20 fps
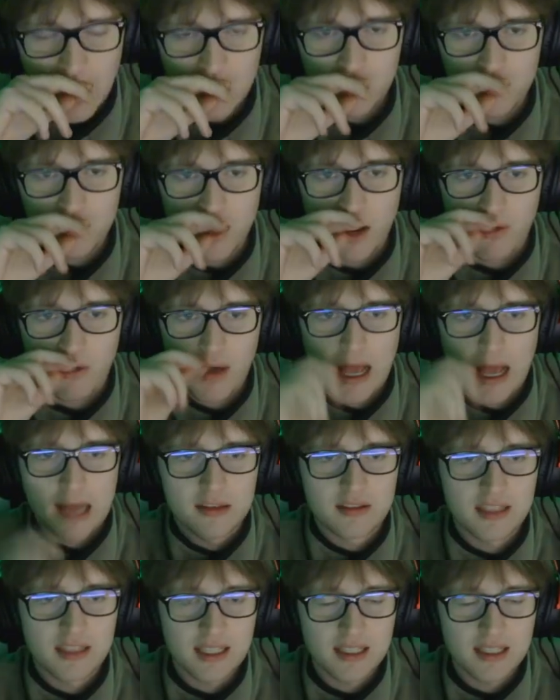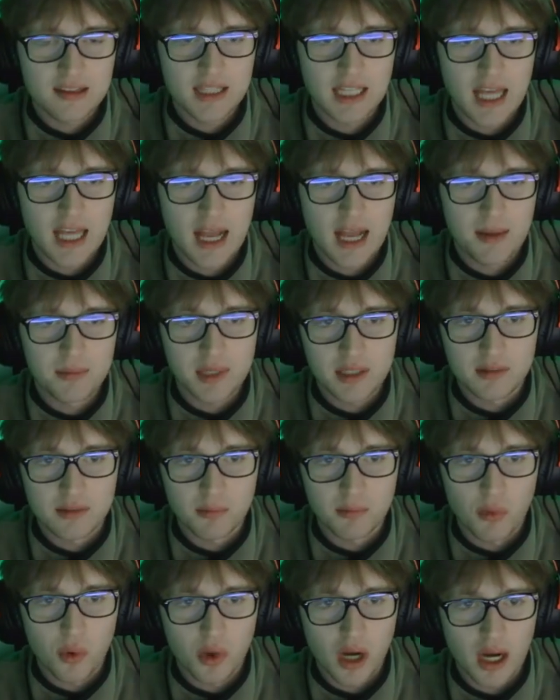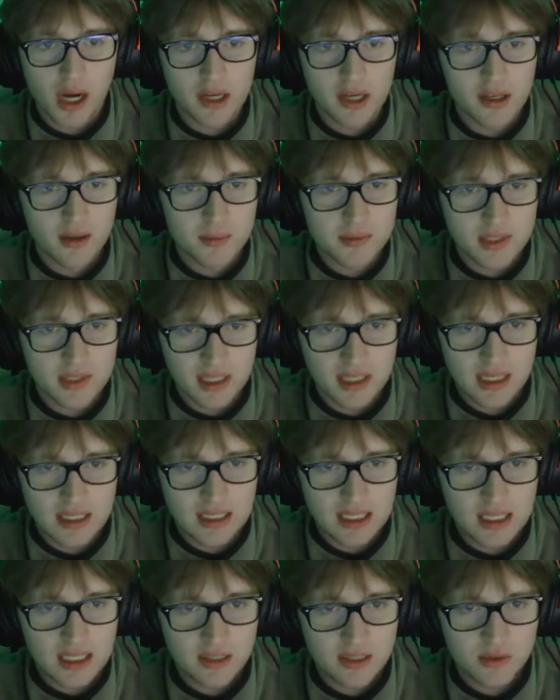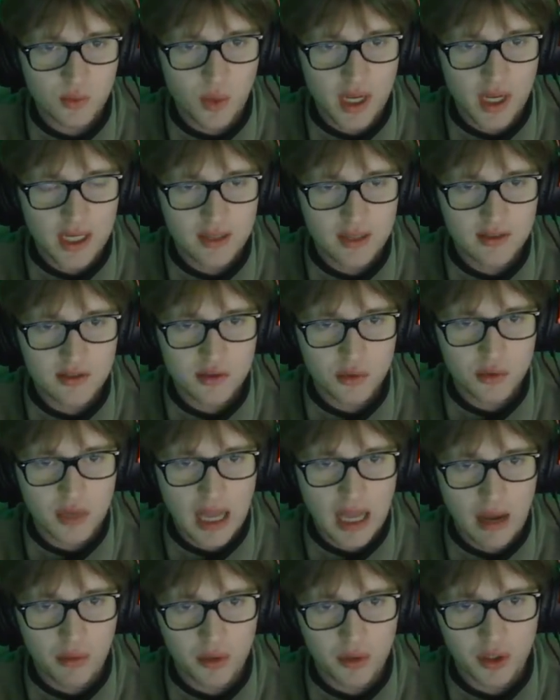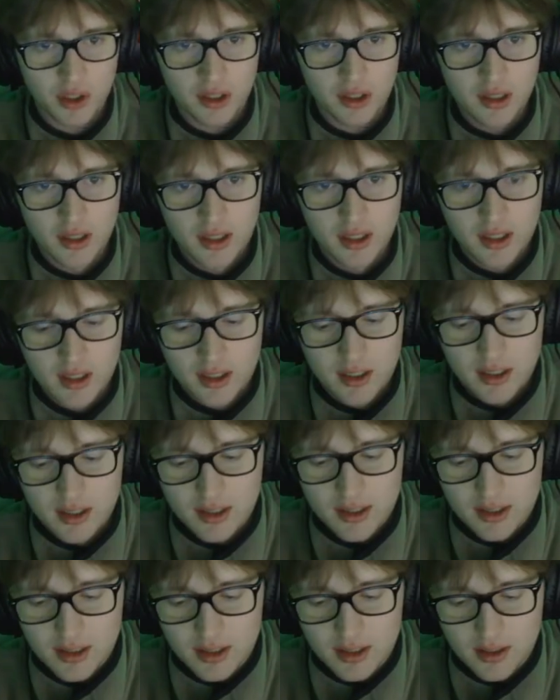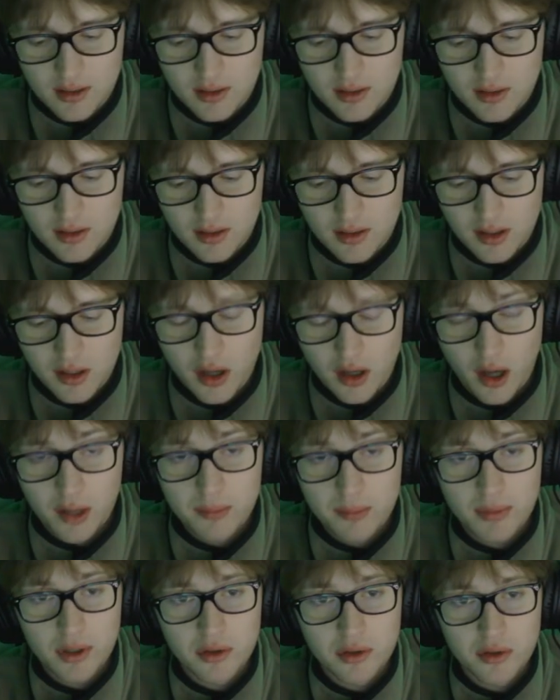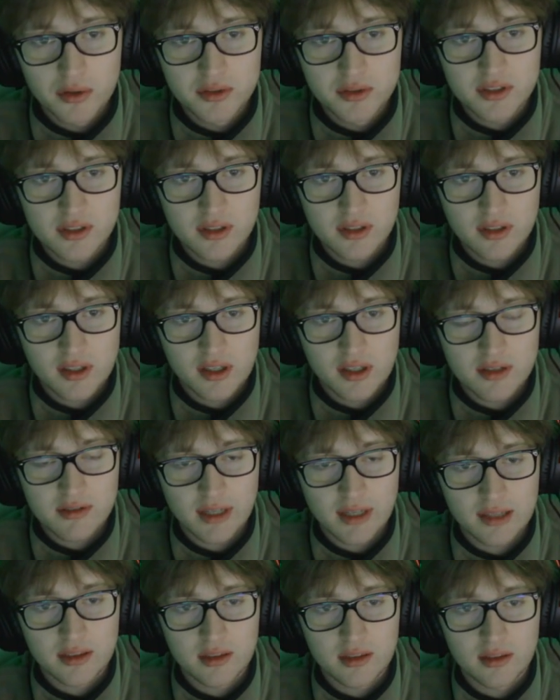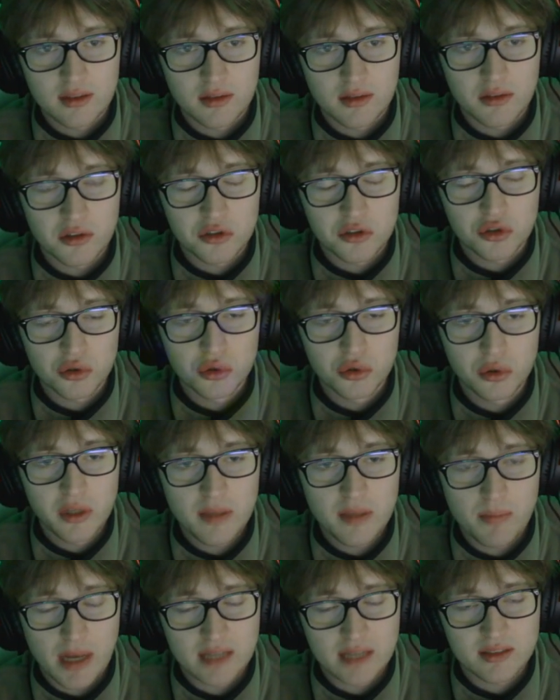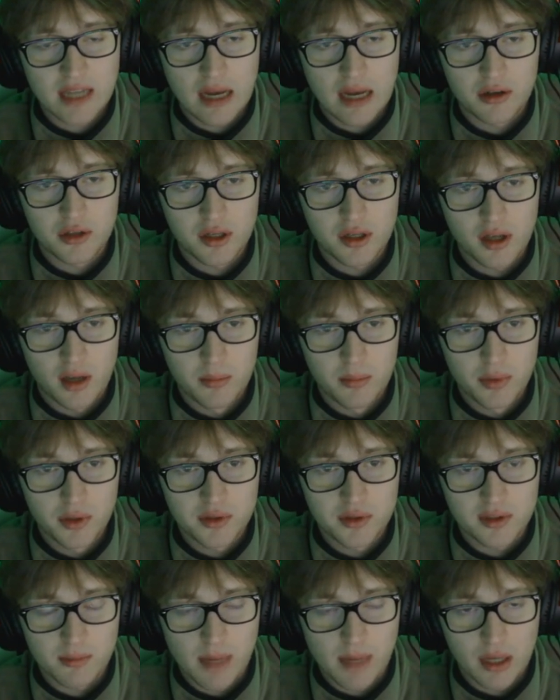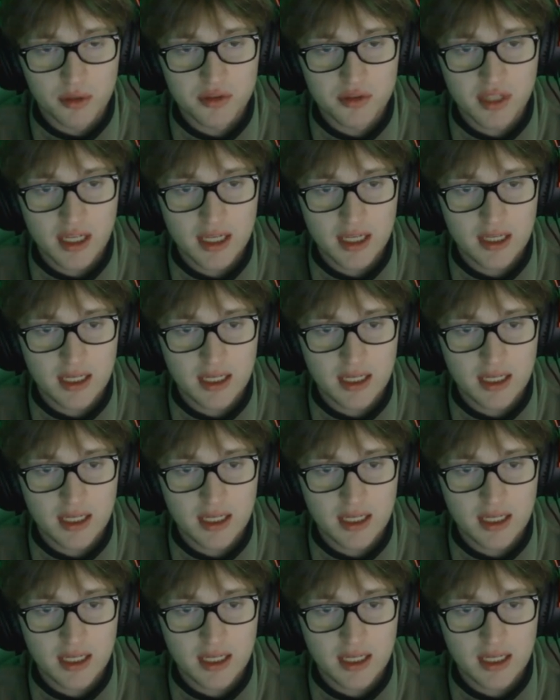know. I think the game needs more items, and it needs ways to counter gun builds, because like the truly best counter to gun build is metal skin,